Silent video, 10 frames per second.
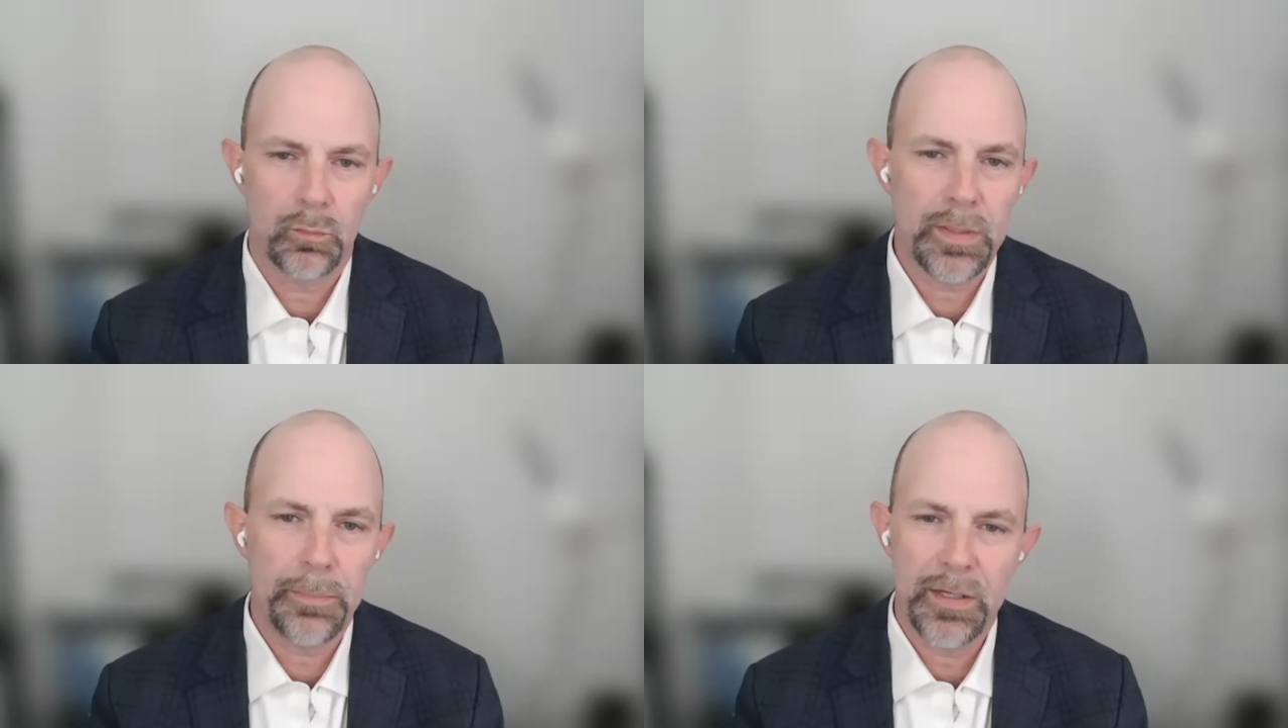
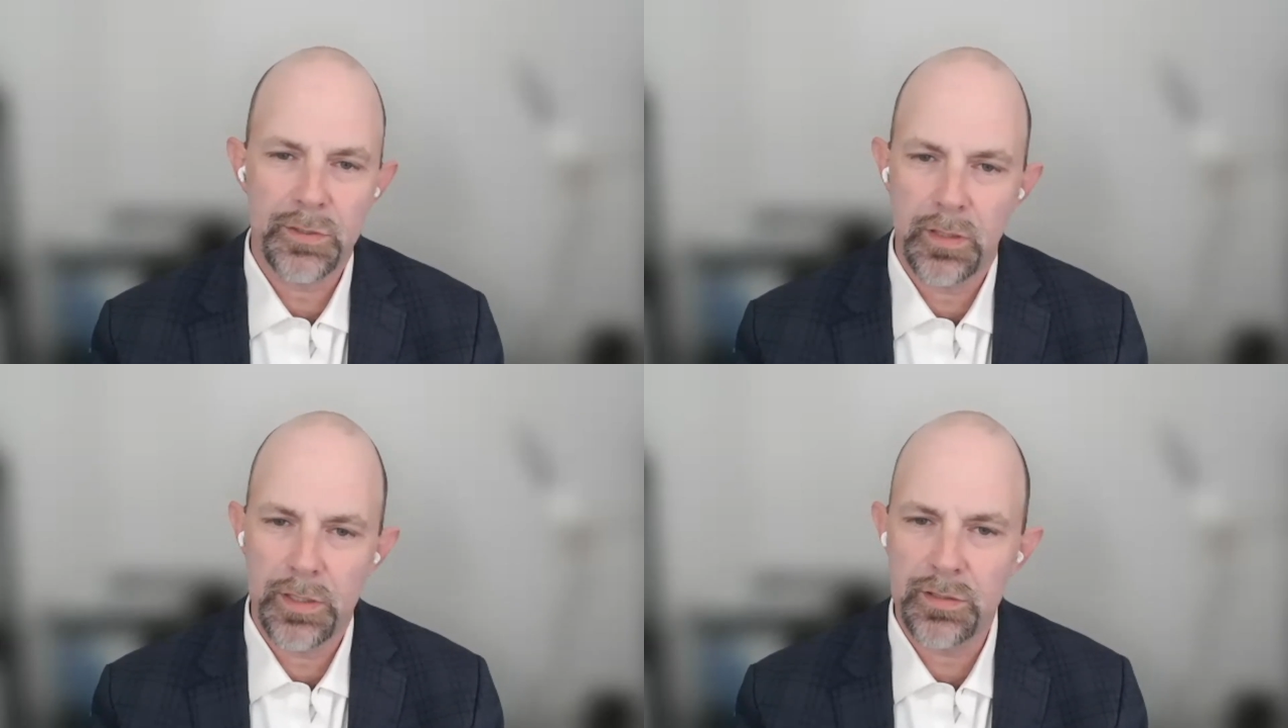
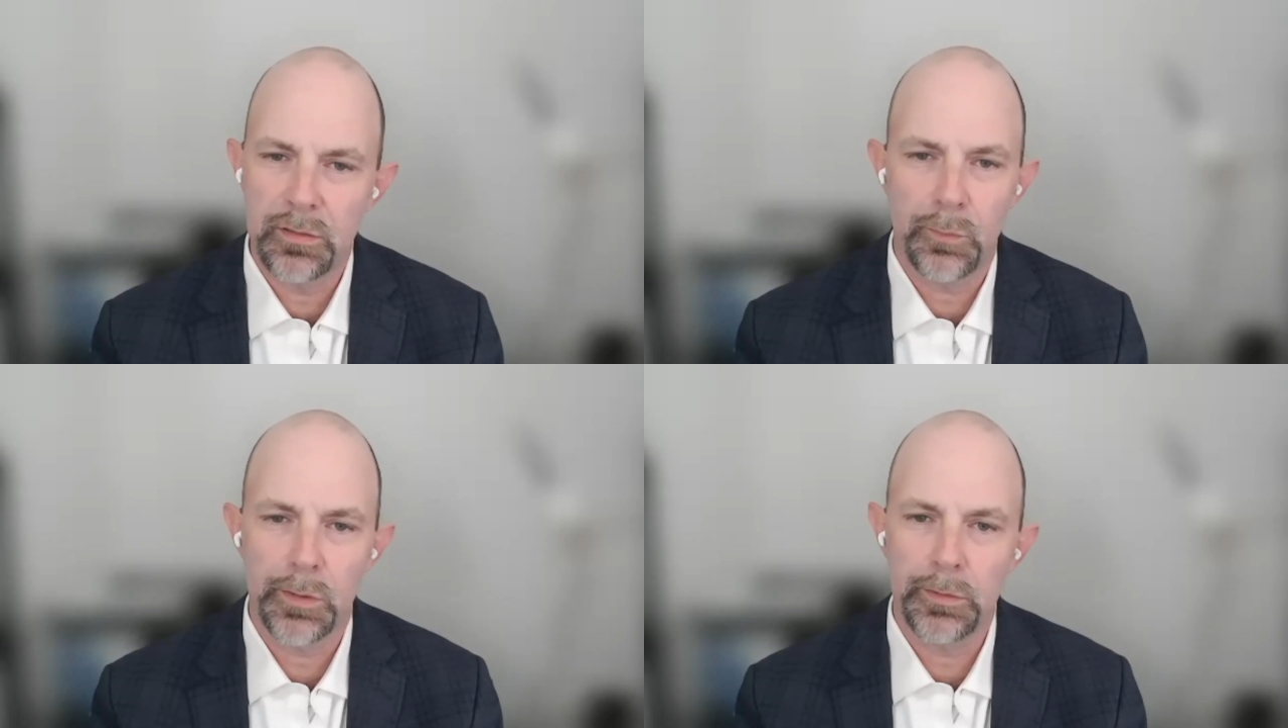repatriation
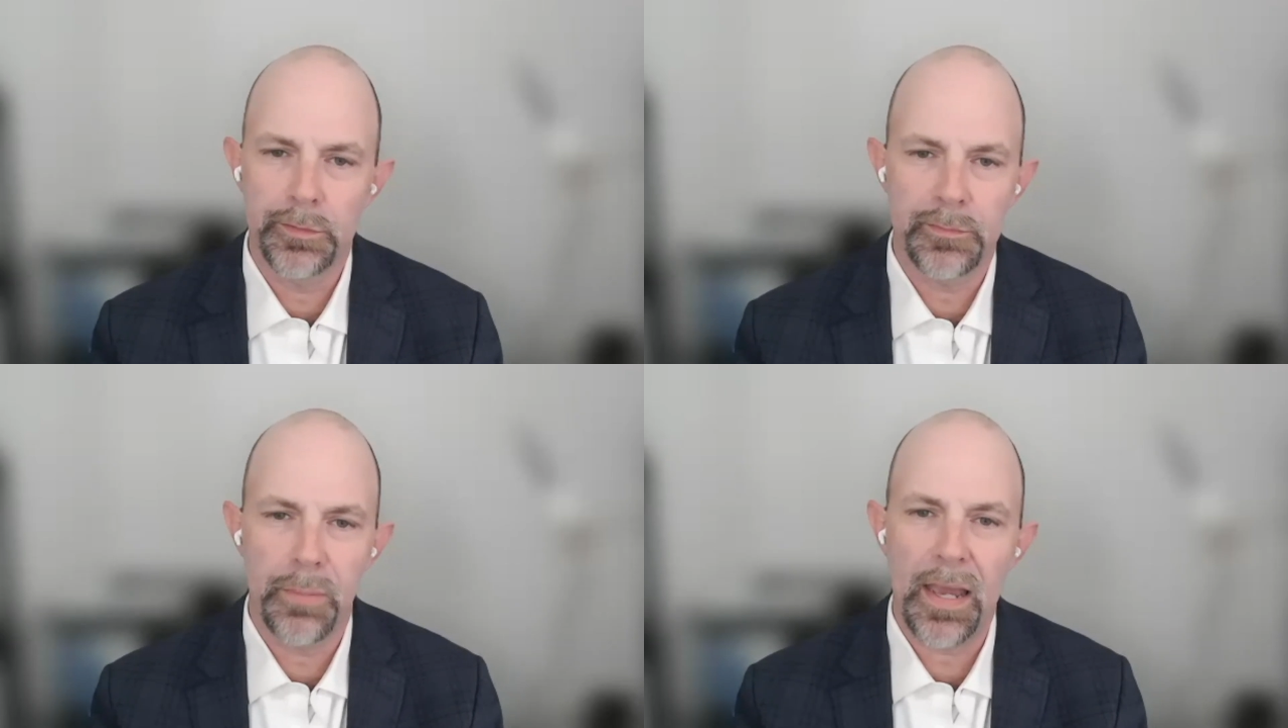of
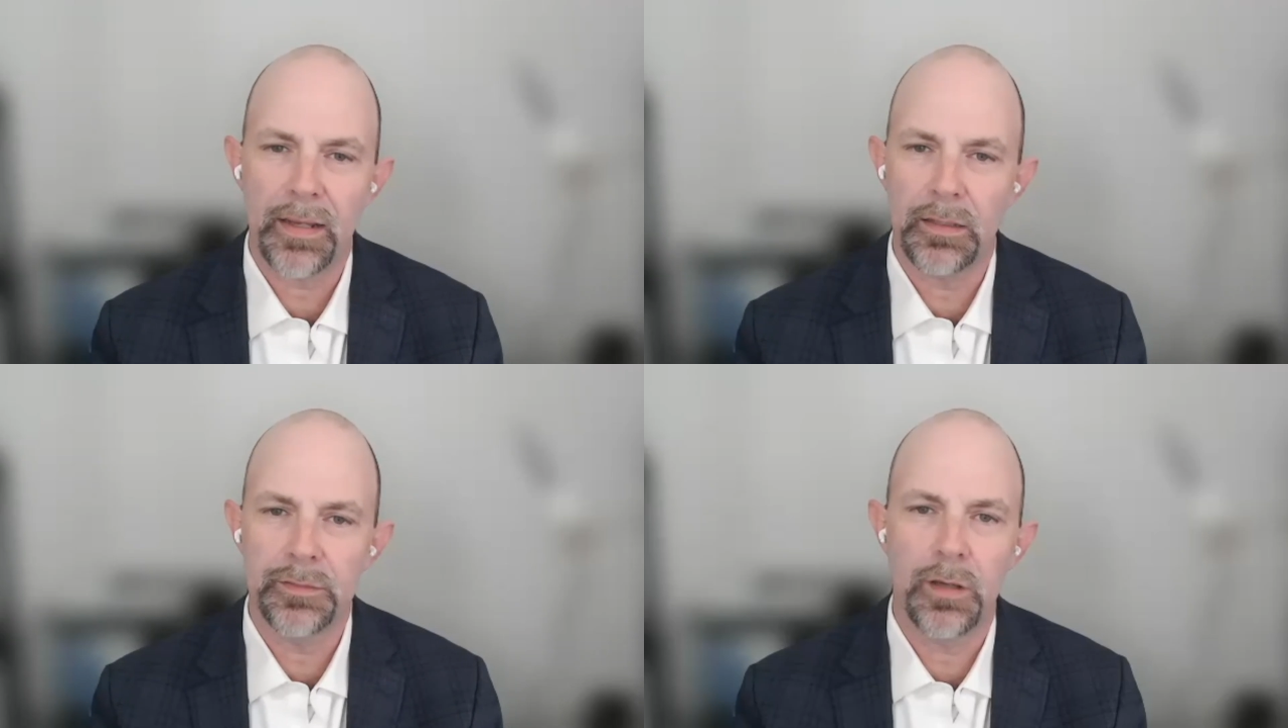workloads
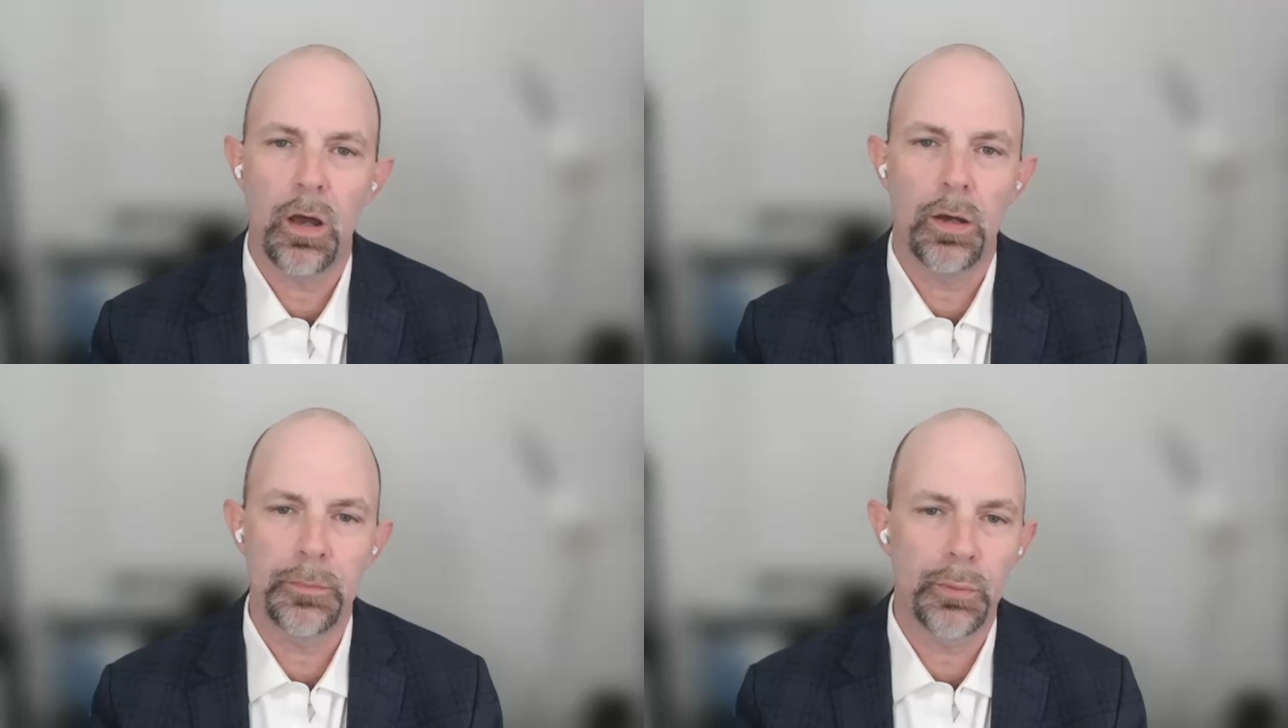back into
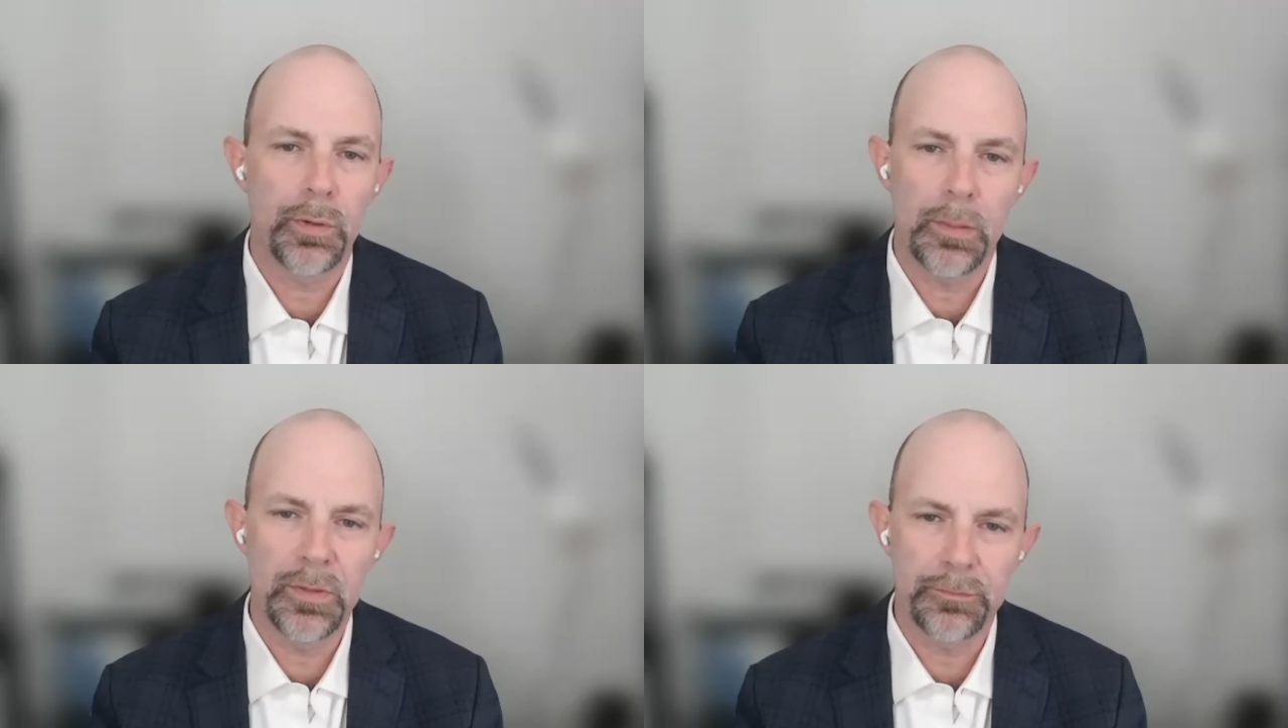
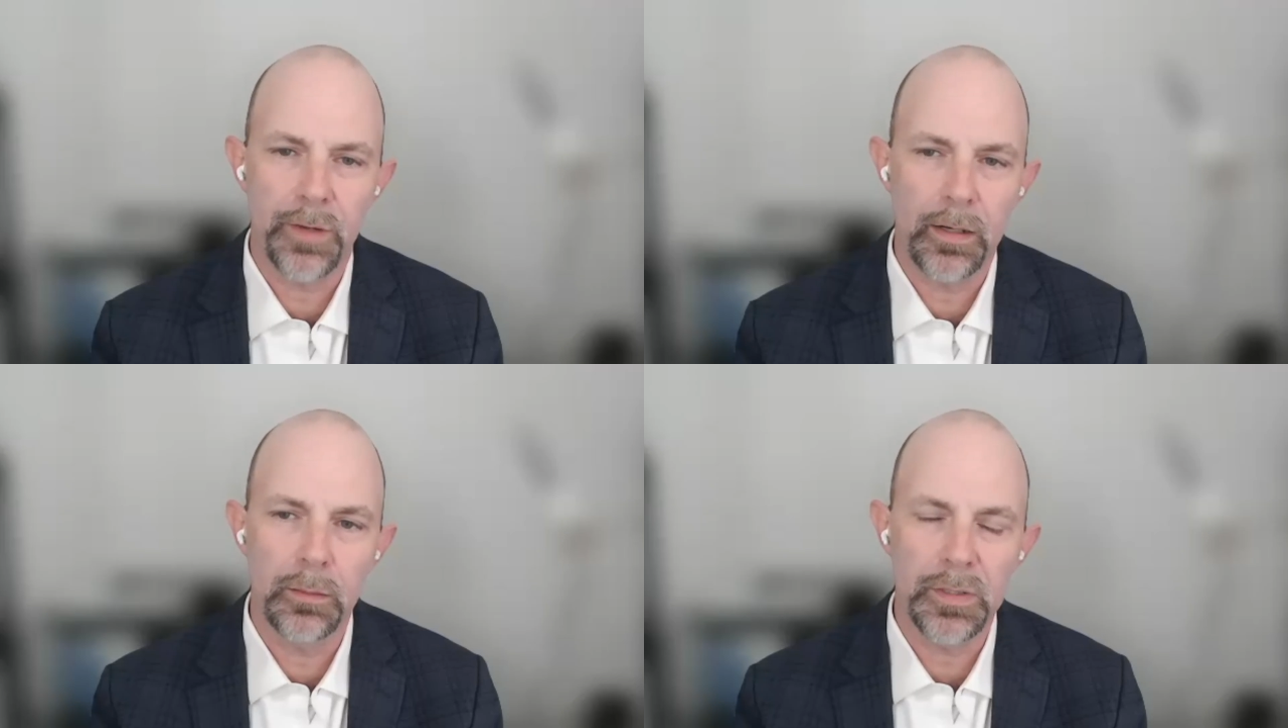on-prem
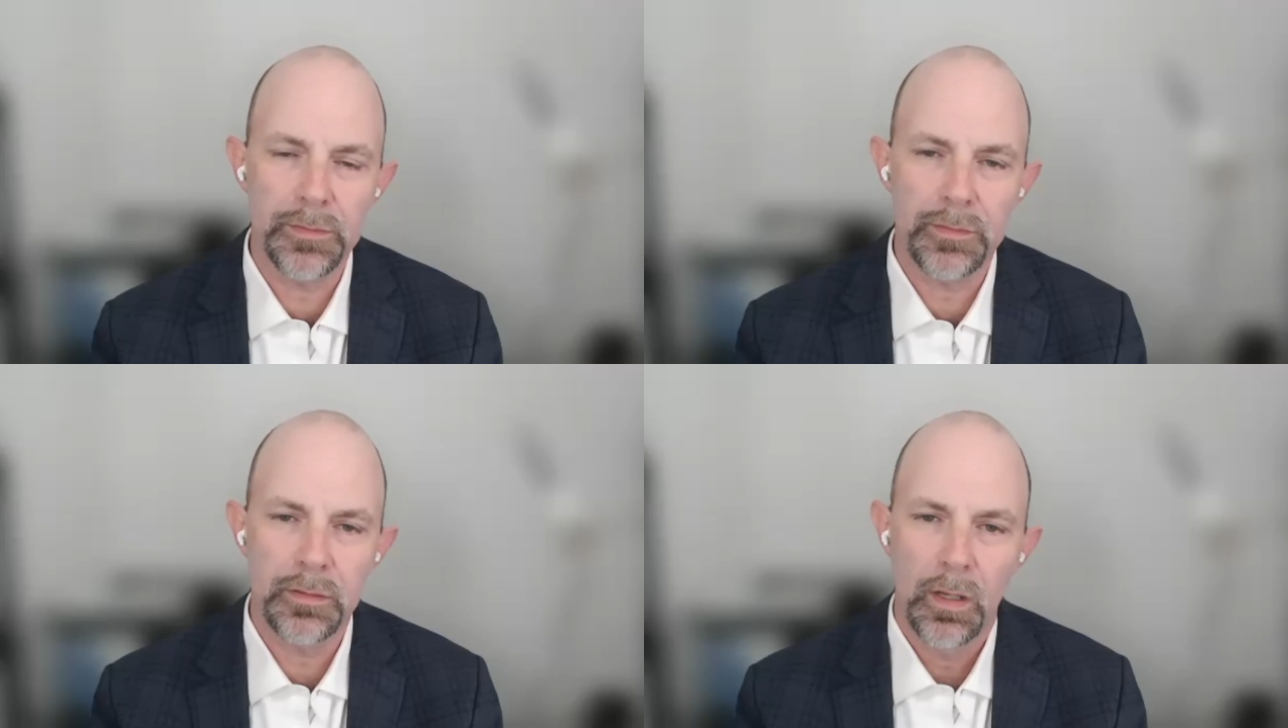
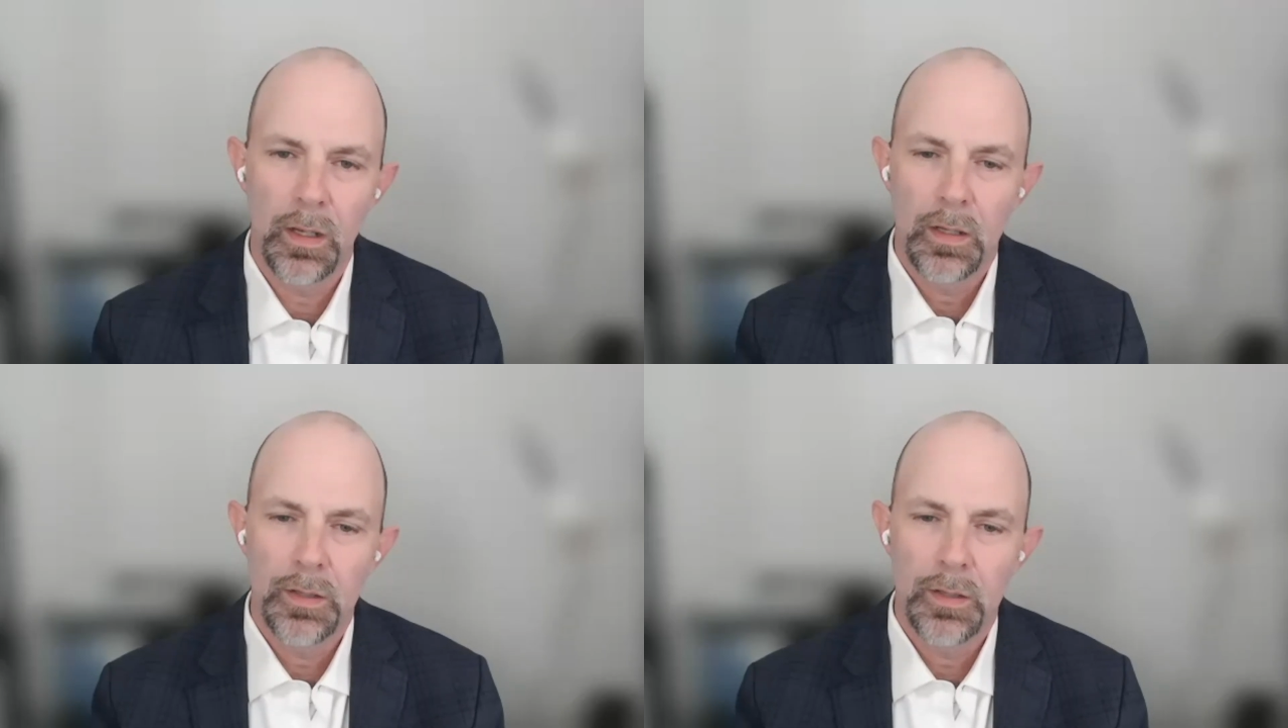environments.